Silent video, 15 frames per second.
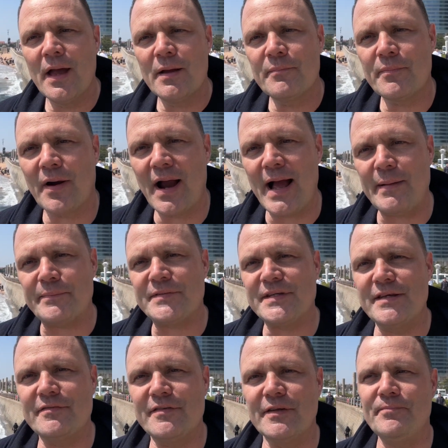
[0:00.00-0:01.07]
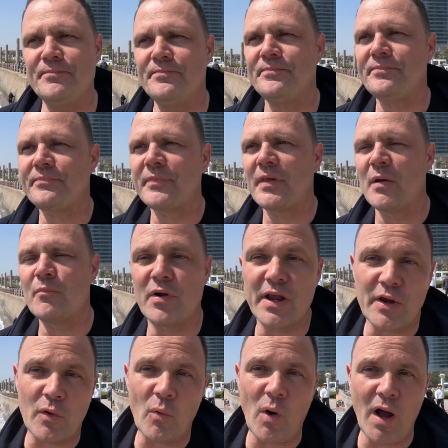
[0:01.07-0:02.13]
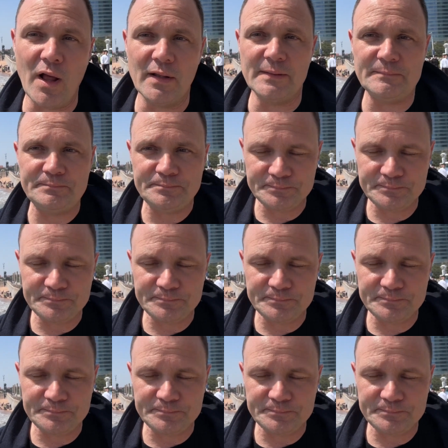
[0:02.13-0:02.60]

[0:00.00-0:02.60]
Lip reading: perhaps even bring your wallet.